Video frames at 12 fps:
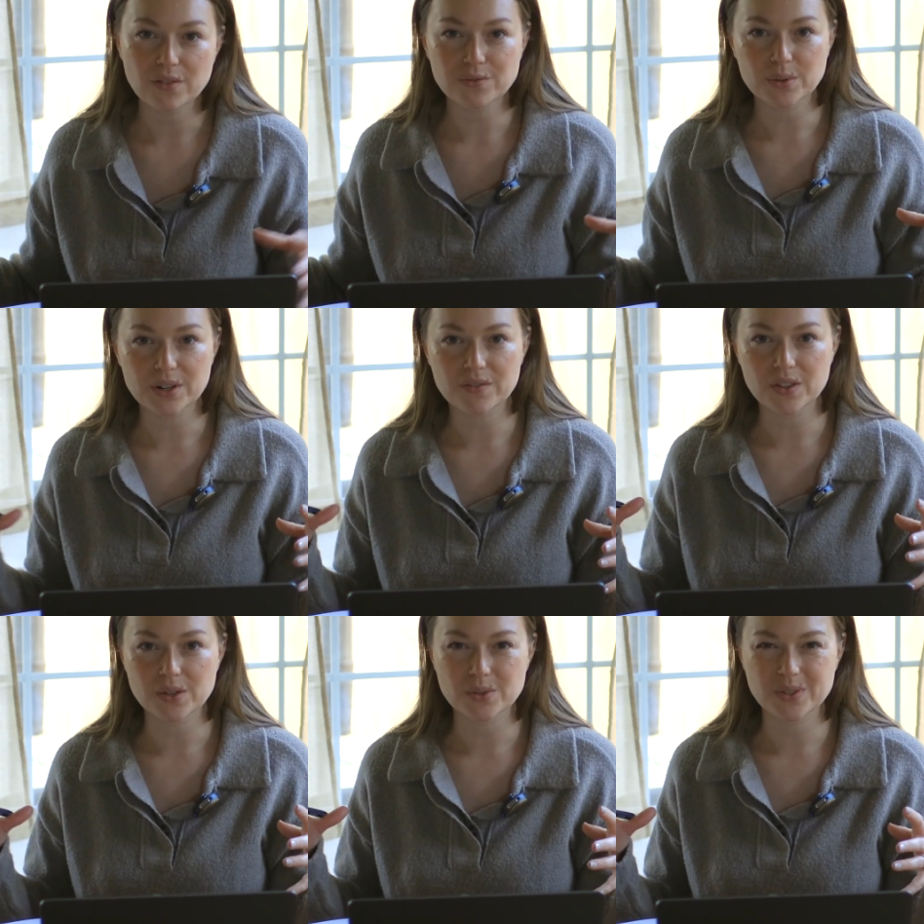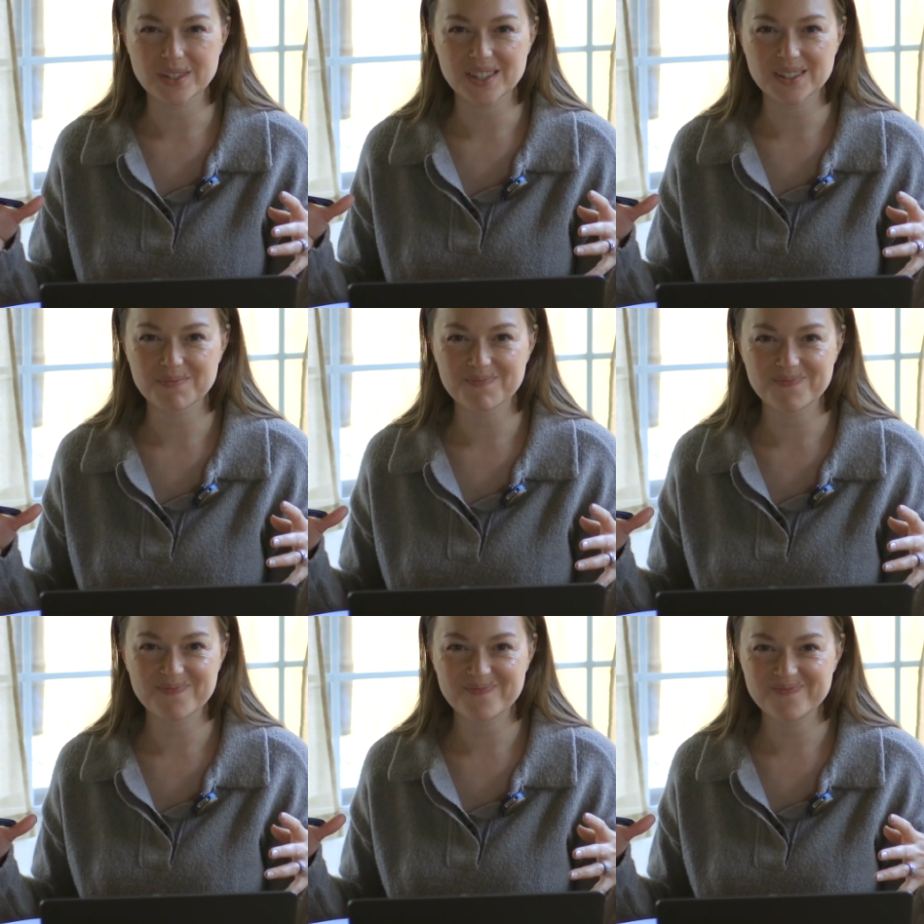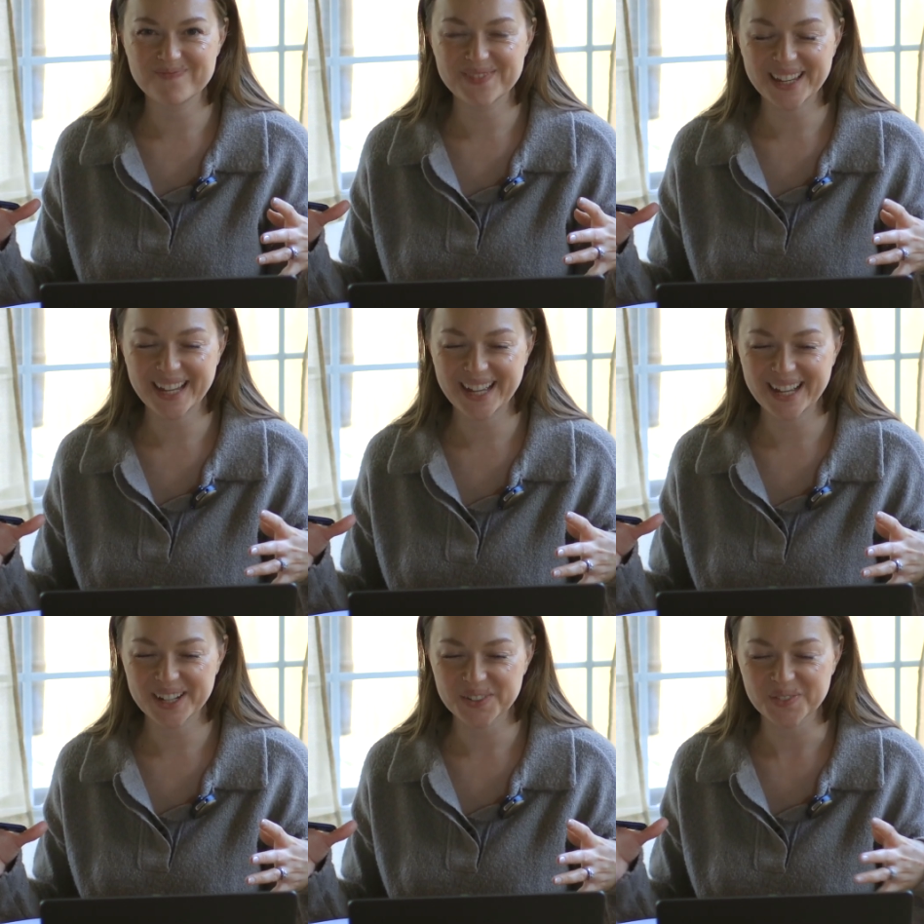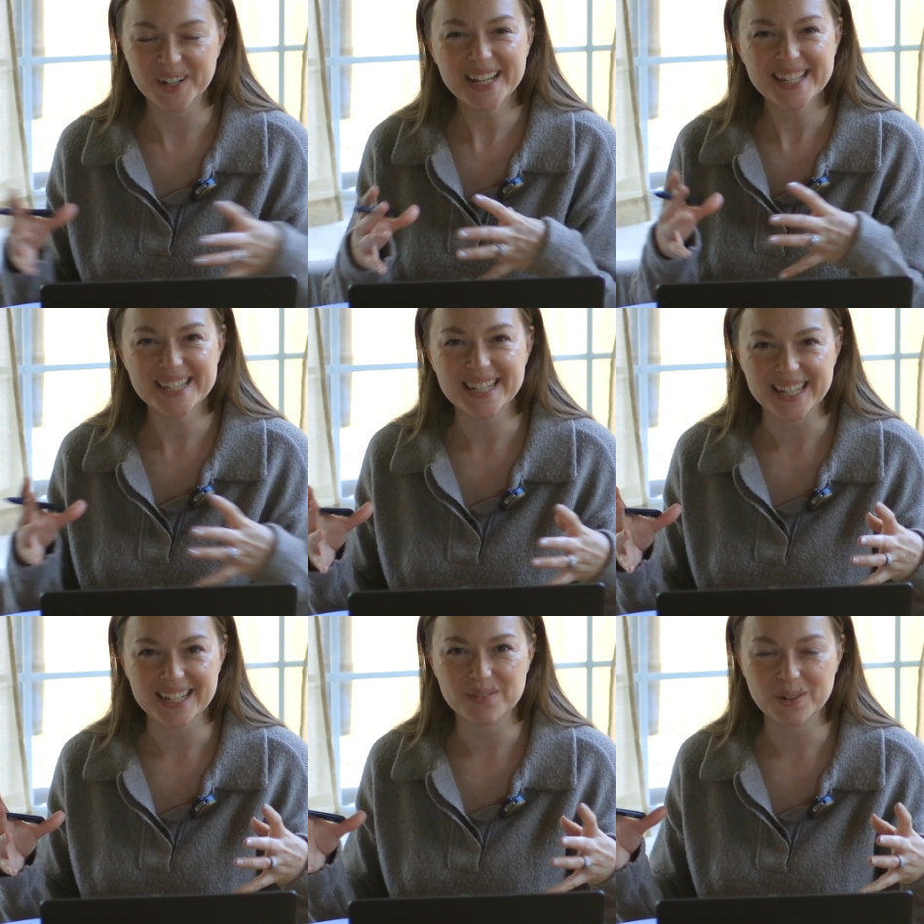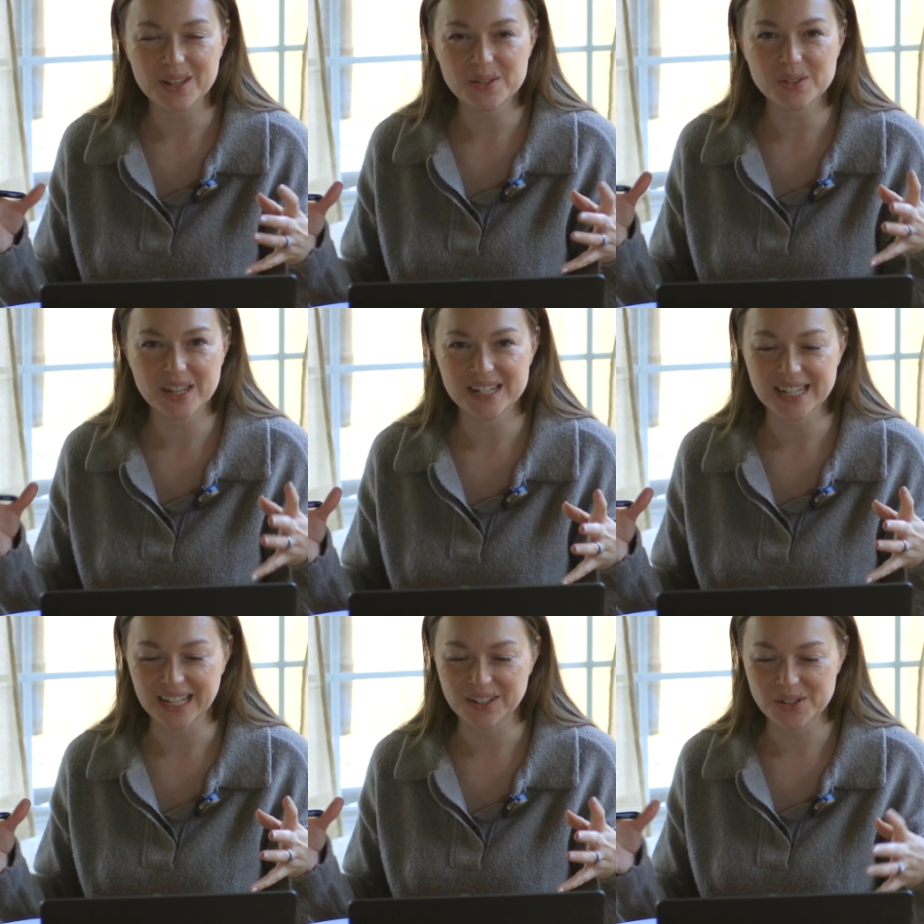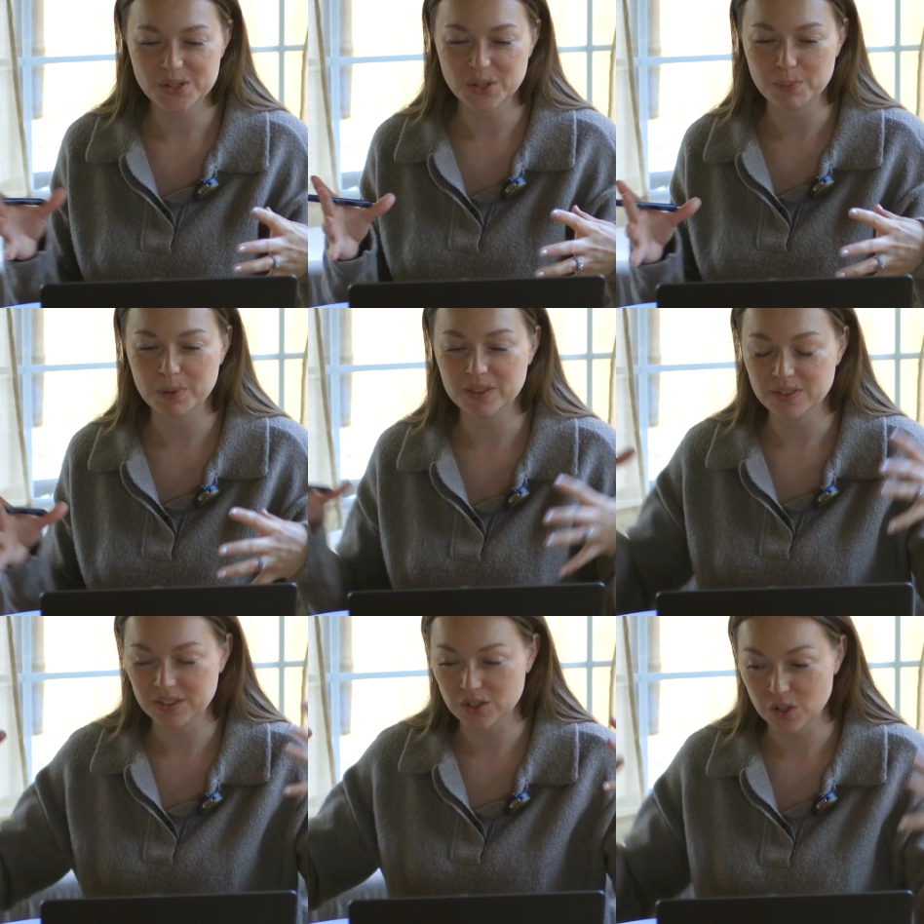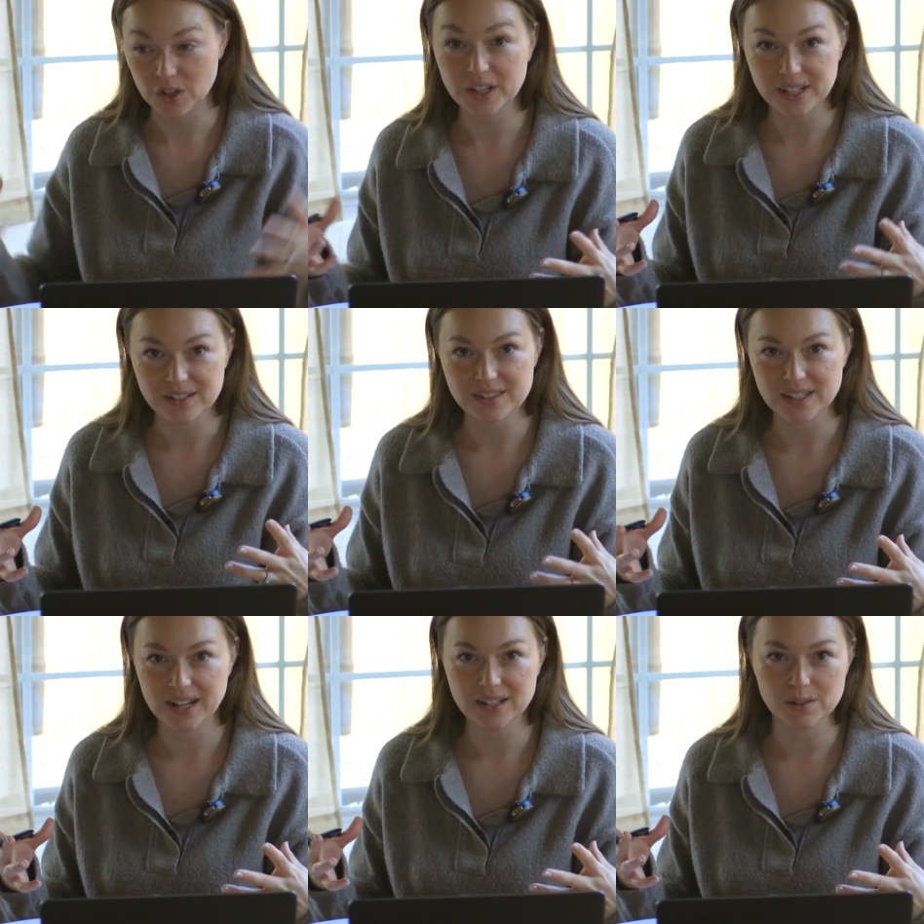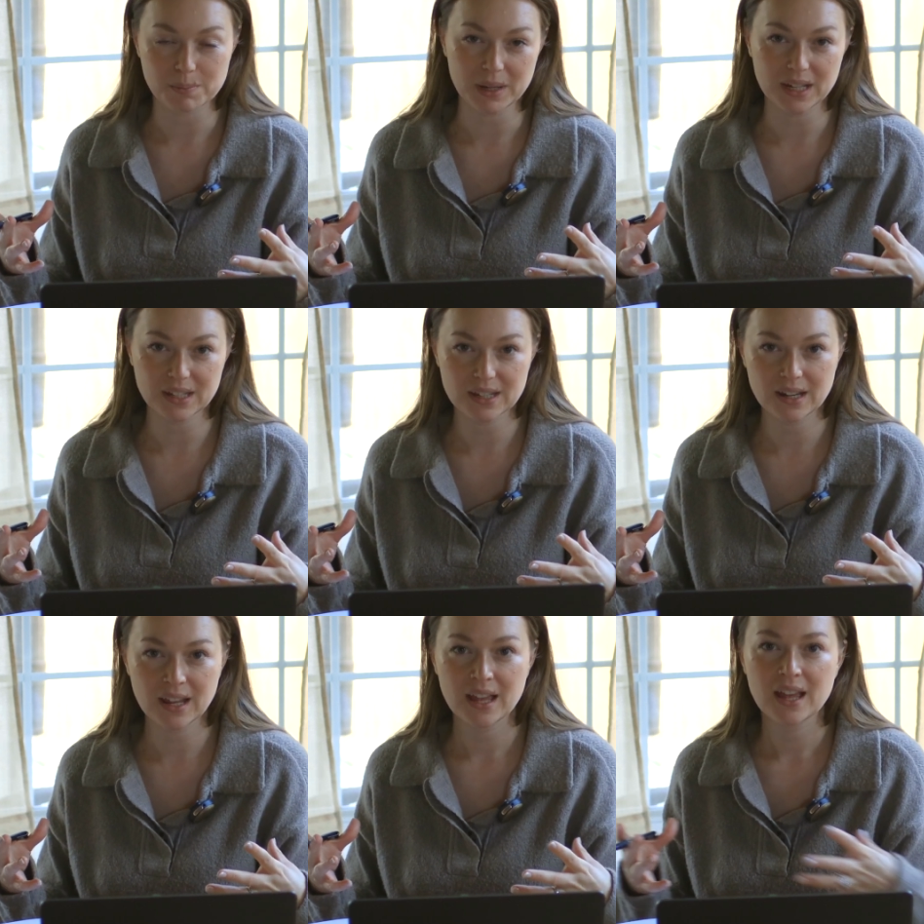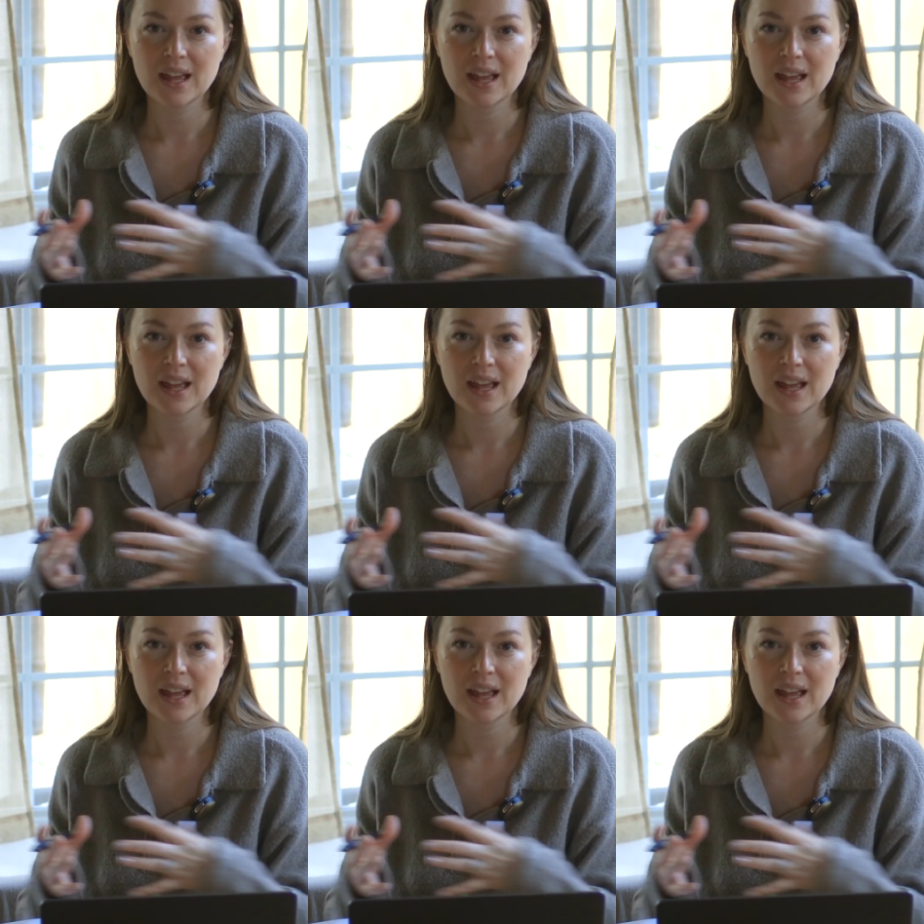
one of those, what is it? One of those containers you put the turkey inside to bacon.